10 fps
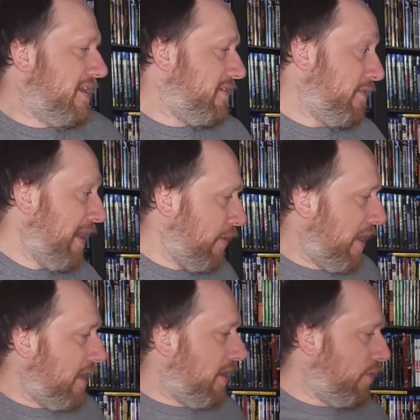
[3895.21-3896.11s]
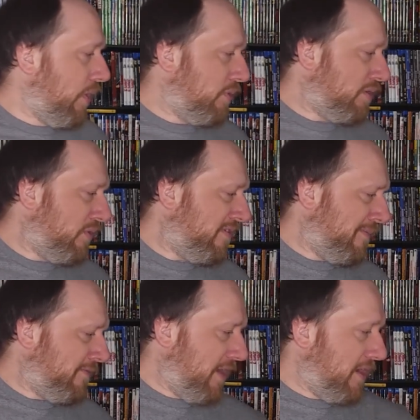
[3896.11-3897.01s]
So anyway, we went there with
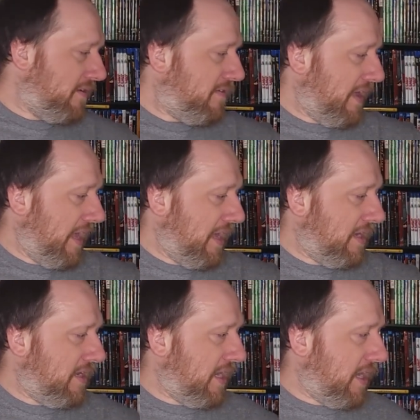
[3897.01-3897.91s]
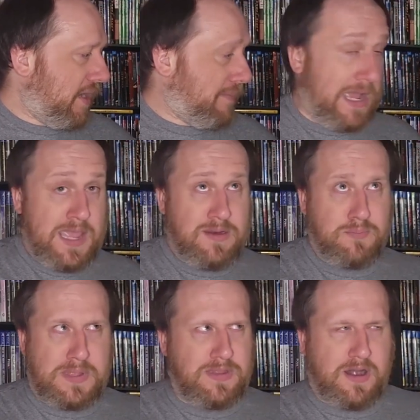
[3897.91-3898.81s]
some friends, and I
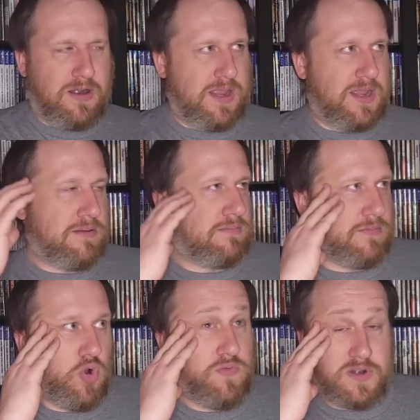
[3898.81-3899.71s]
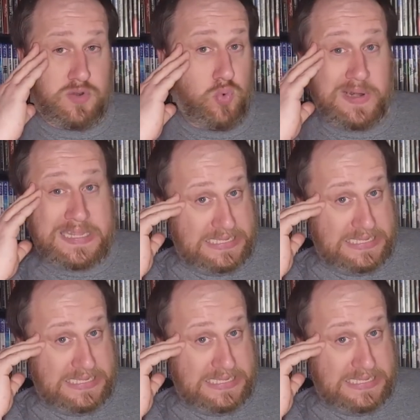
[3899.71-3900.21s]
hadn't been there in over 20